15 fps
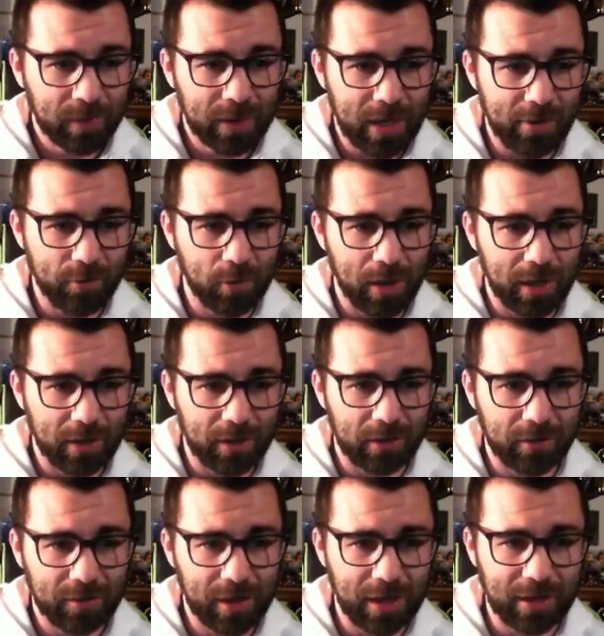Cavarat going
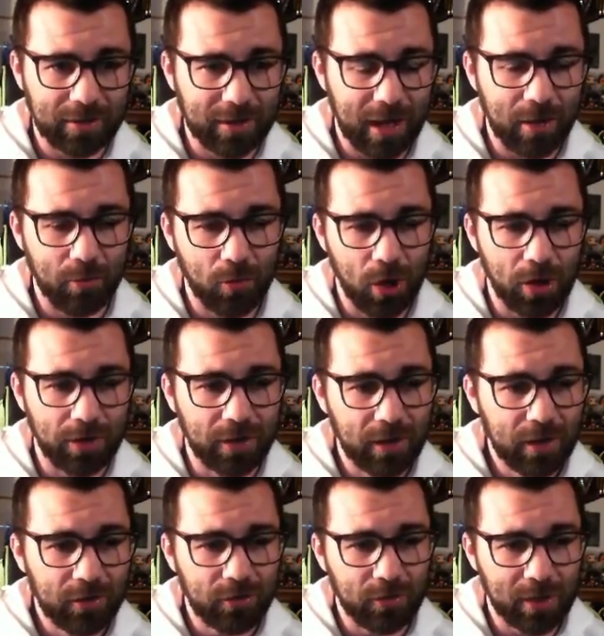to take that one
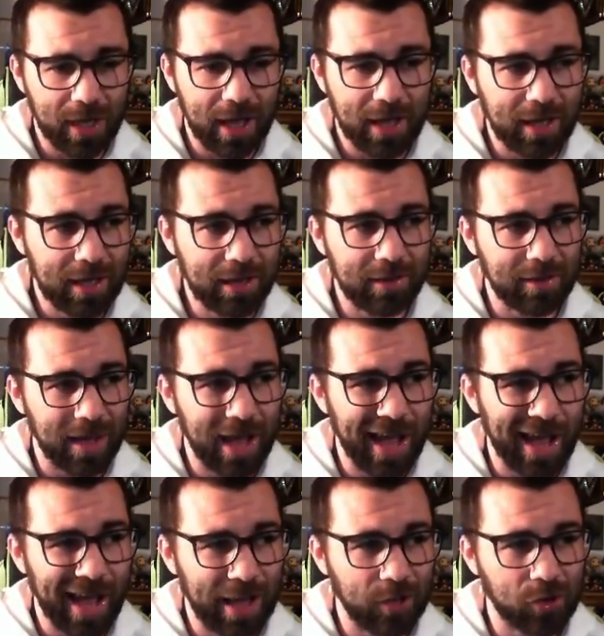to get his
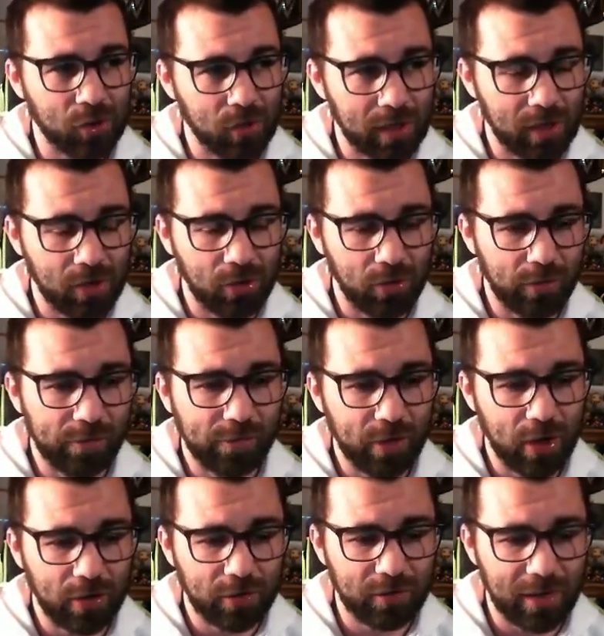hat-trick on the
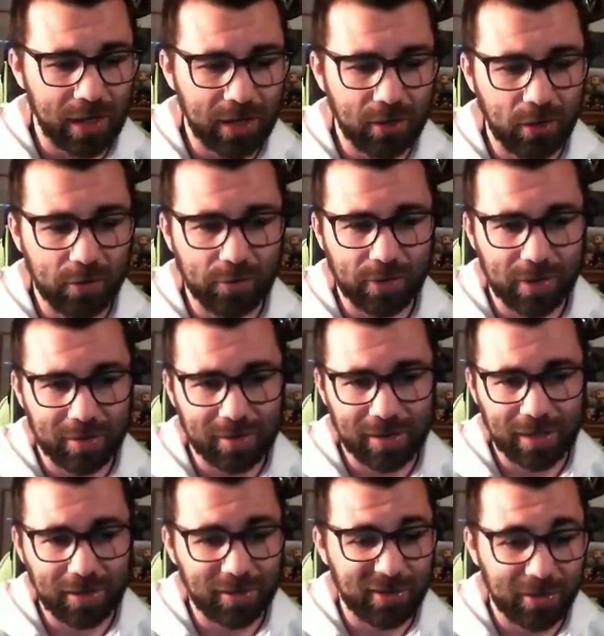first day of the
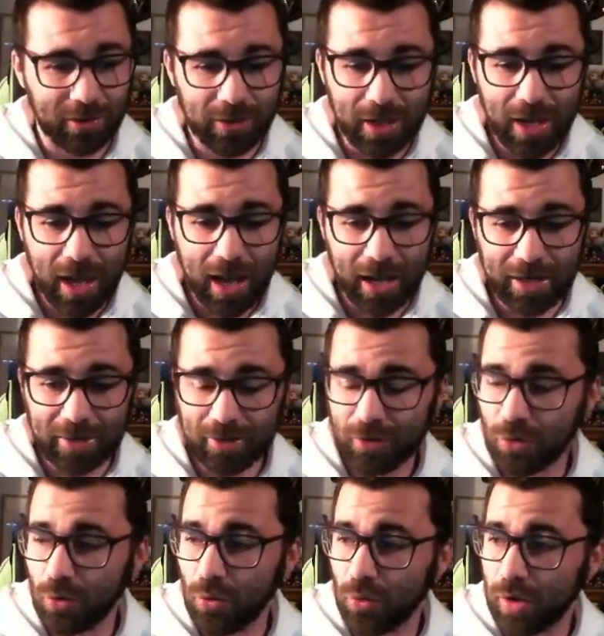season, and it's
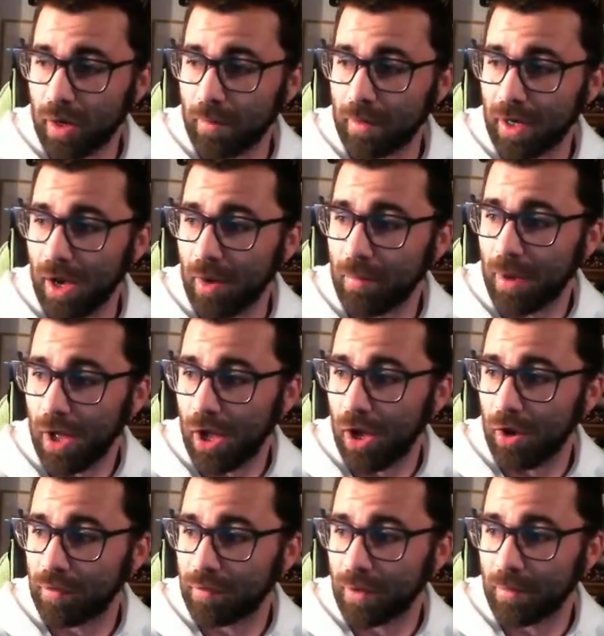all coming up
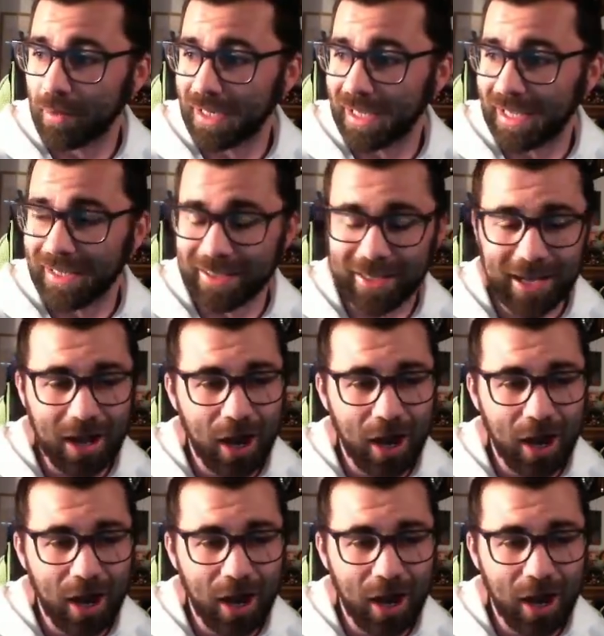Hertha Berlin.